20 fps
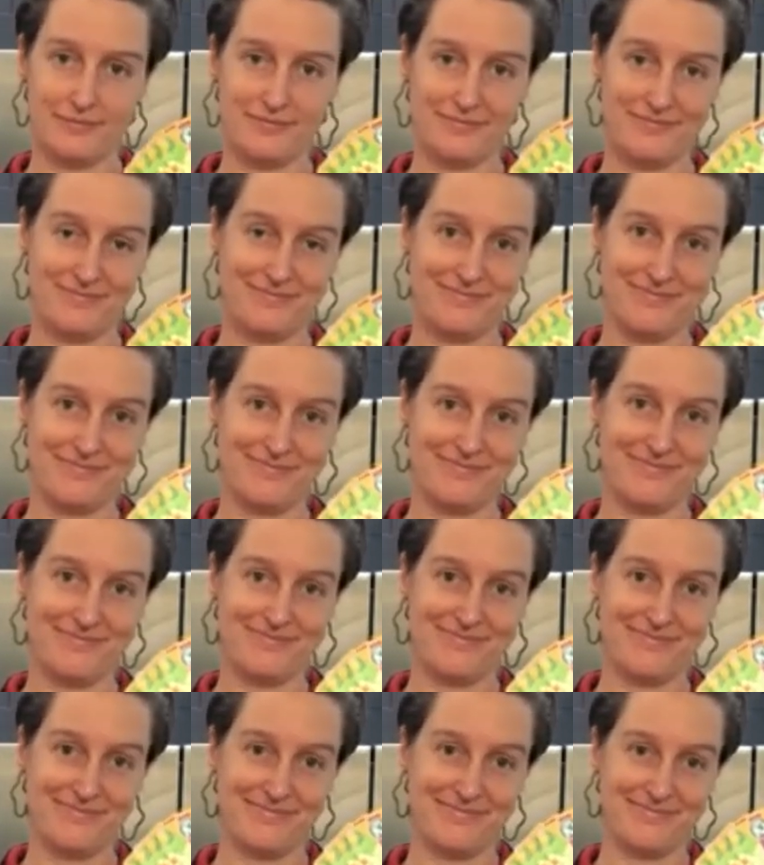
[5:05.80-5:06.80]

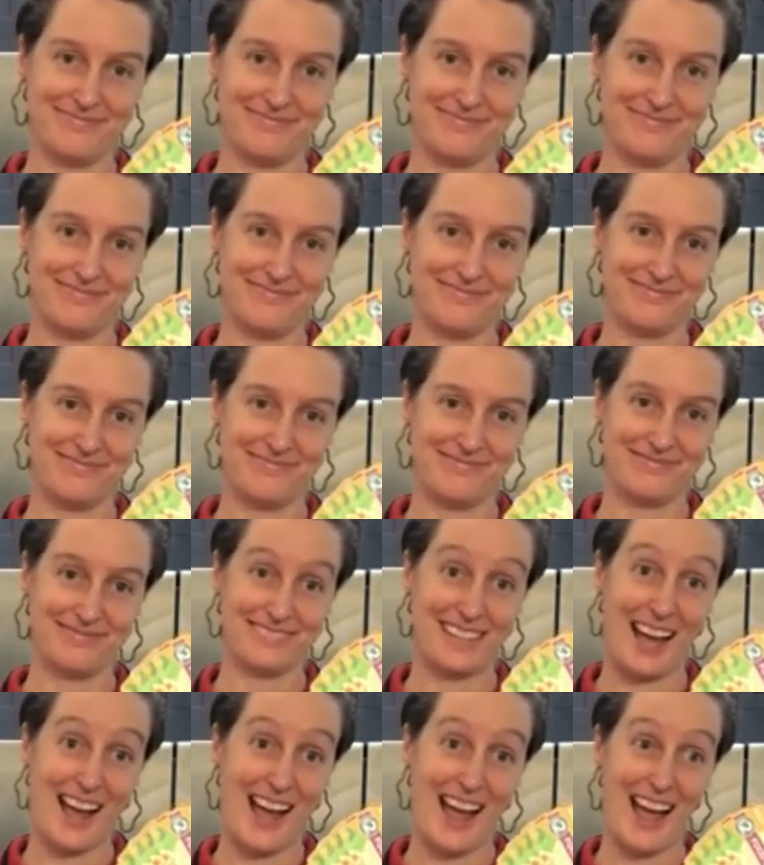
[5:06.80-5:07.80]

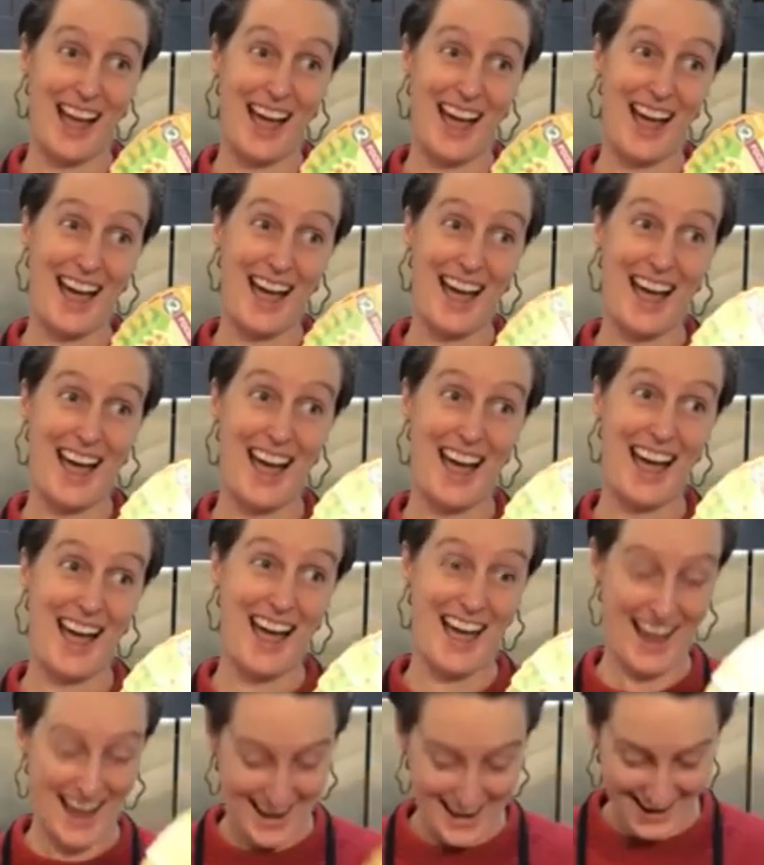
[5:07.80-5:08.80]

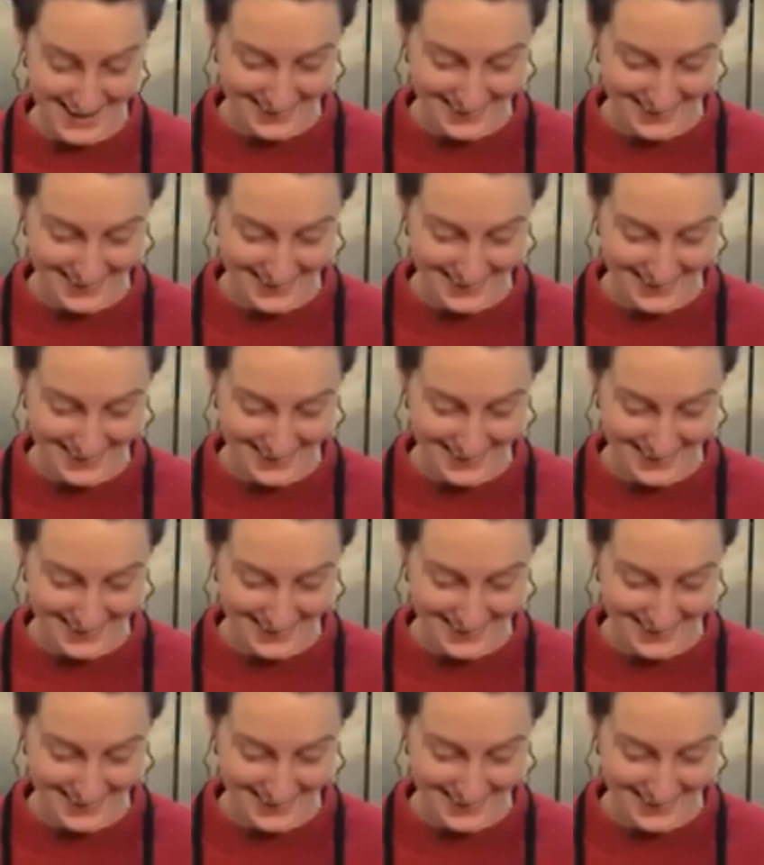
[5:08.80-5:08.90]
Nothing is said.